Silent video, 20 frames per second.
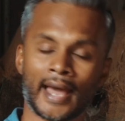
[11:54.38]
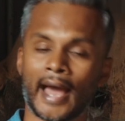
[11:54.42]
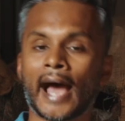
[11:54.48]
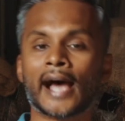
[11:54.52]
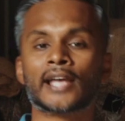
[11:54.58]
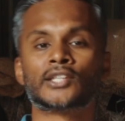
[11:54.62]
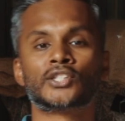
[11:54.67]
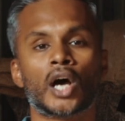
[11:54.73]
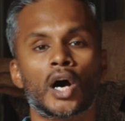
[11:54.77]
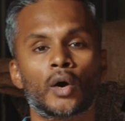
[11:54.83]

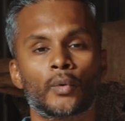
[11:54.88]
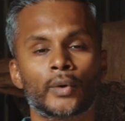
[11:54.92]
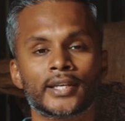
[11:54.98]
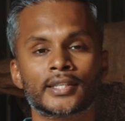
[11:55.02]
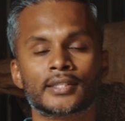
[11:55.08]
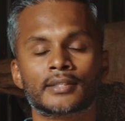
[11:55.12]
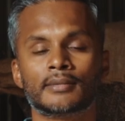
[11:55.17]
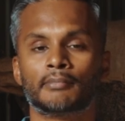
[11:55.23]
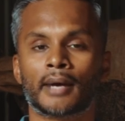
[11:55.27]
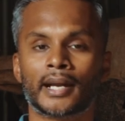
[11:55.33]
As
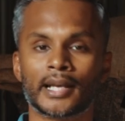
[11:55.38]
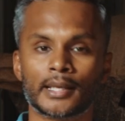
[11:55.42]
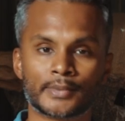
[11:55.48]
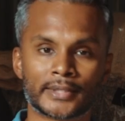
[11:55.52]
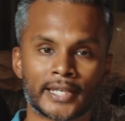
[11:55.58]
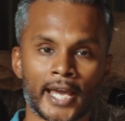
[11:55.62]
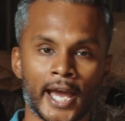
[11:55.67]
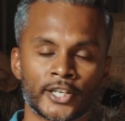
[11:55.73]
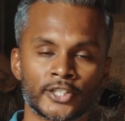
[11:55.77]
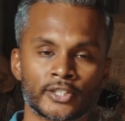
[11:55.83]
always, my name's
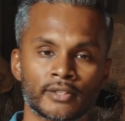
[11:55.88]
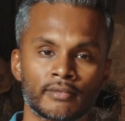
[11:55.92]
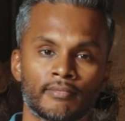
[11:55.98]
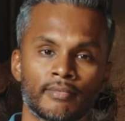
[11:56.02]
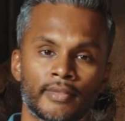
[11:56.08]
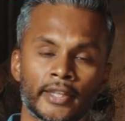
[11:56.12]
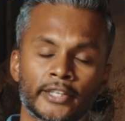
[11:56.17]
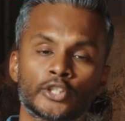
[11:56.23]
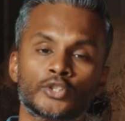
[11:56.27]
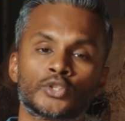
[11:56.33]
Gajan.
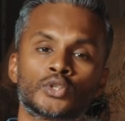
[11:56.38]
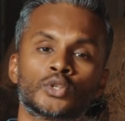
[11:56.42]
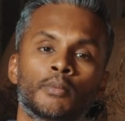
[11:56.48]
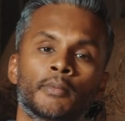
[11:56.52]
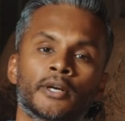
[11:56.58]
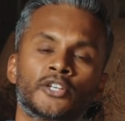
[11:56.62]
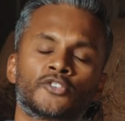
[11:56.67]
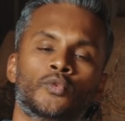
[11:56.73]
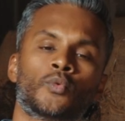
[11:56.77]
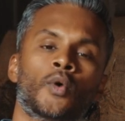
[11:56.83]
Thank you so
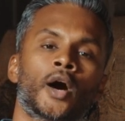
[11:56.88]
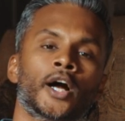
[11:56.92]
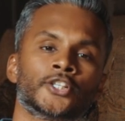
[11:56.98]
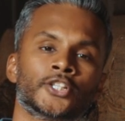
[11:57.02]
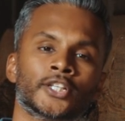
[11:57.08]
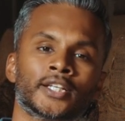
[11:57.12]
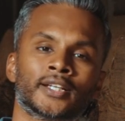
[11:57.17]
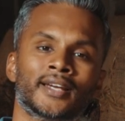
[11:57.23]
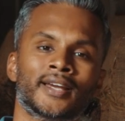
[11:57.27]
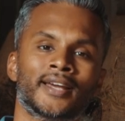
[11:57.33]
much for
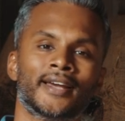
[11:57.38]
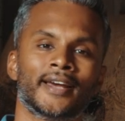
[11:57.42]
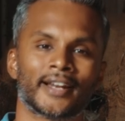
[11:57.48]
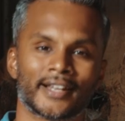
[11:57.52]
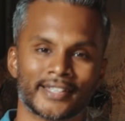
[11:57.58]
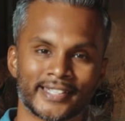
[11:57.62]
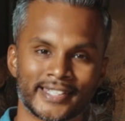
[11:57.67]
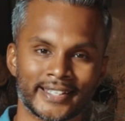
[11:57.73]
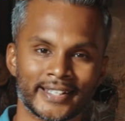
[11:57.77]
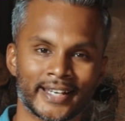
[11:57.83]
watching, and
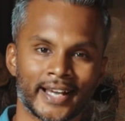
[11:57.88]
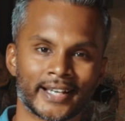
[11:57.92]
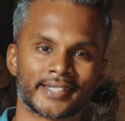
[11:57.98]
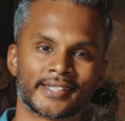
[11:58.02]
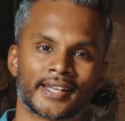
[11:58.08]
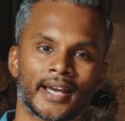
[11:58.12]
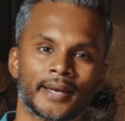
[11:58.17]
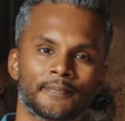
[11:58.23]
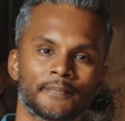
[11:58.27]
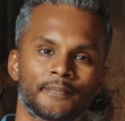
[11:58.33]
I'll see you next
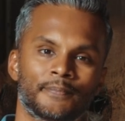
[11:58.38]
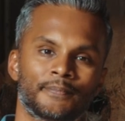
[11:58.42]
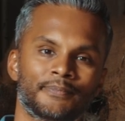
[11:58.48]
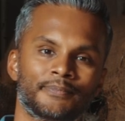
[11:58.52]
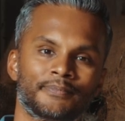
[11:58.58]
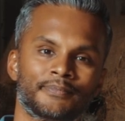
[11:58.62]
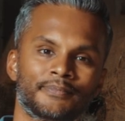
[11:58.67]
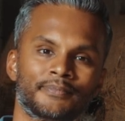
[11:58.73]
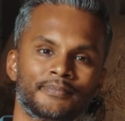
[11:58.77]
time.